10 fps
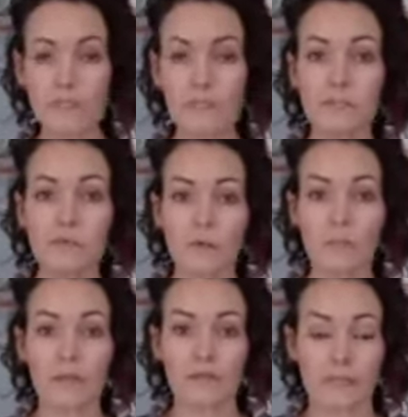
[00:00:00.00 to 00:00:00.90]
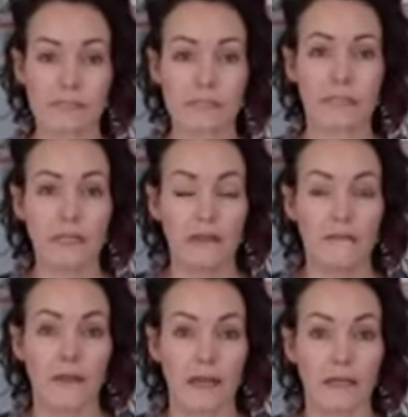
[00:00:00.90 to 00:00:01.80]
So that's one big reason
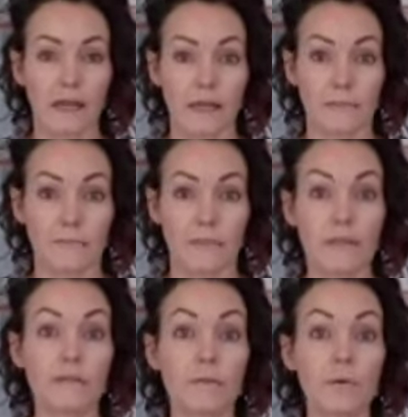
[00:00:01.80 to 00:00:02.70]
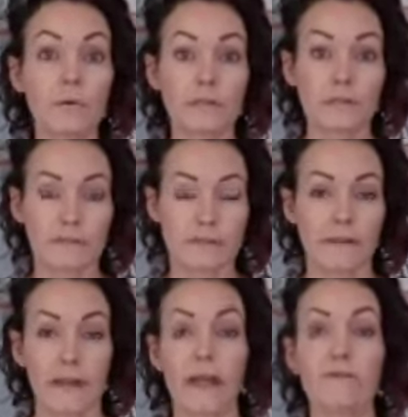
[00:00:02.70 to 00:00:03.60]
that it's important
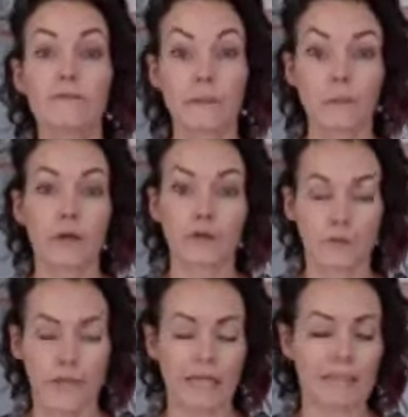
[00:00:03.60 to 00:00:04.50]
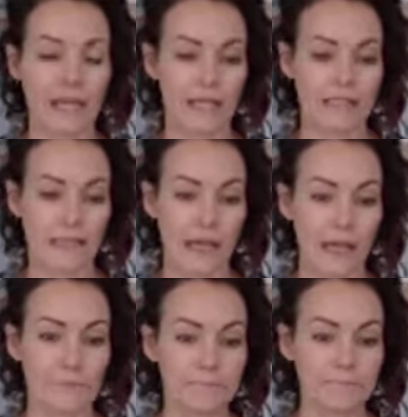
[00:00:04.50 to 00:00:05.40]
that everyone creates an ICA.